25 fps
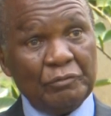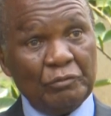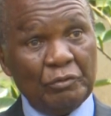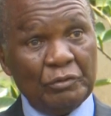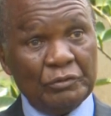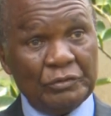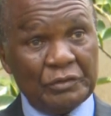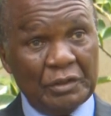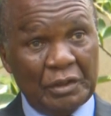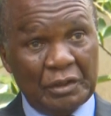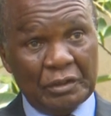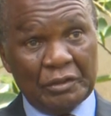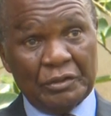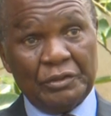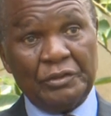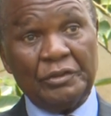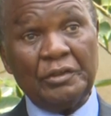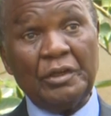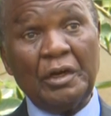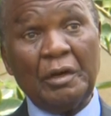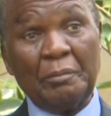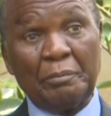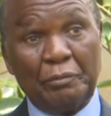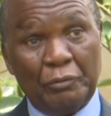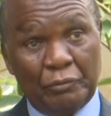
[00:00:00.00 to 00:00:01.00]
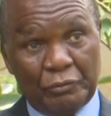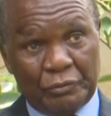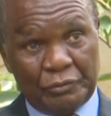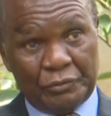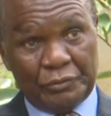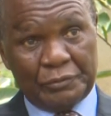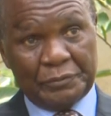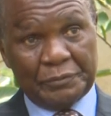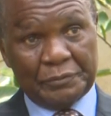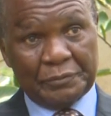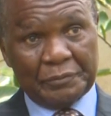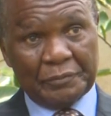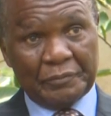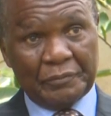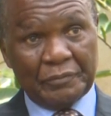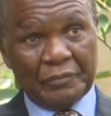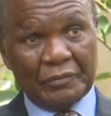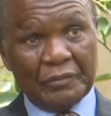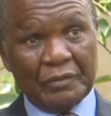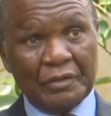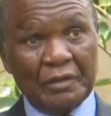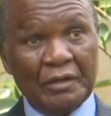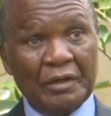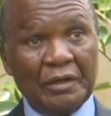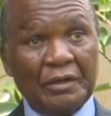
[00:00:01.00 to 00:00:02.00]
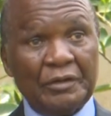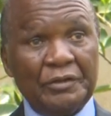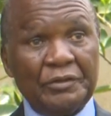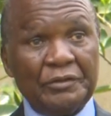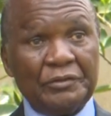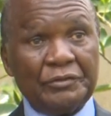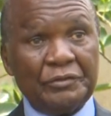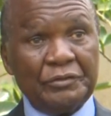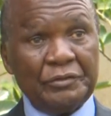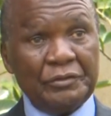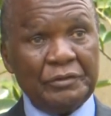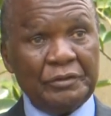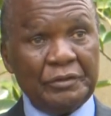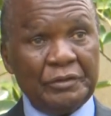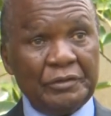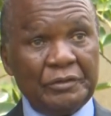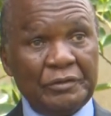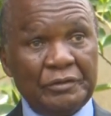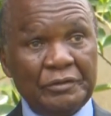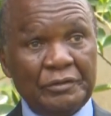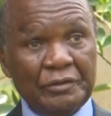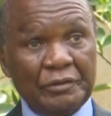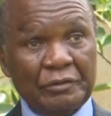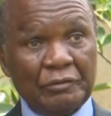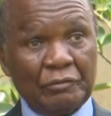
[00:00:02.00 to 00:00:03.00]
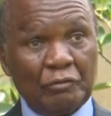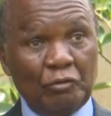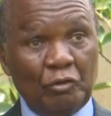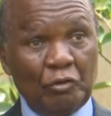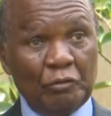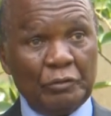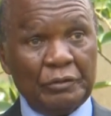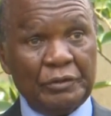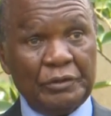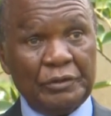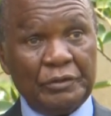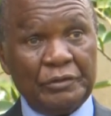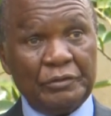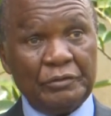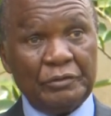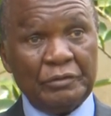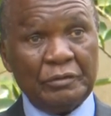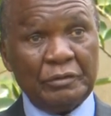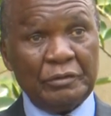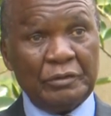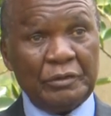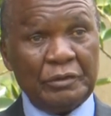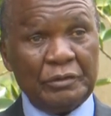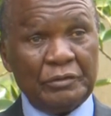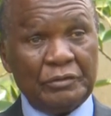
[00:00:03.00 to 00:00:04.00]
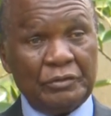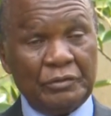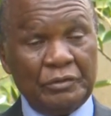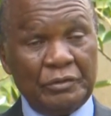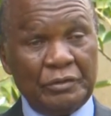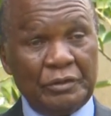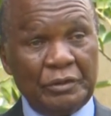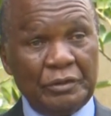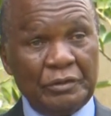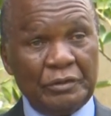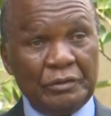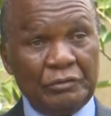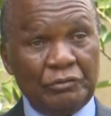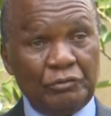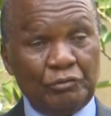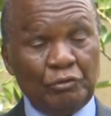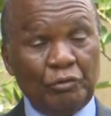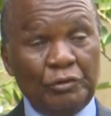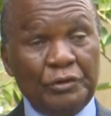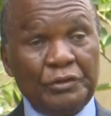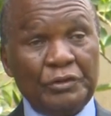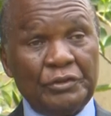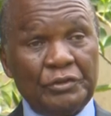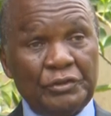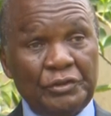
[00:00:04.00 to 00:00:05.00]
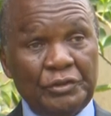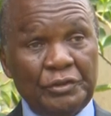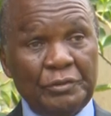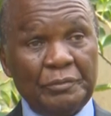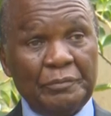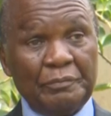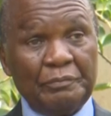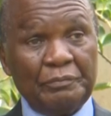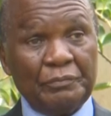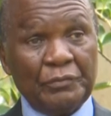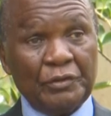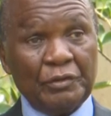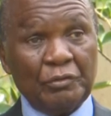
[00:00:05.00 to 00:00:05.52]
was agreed upon, and the joint team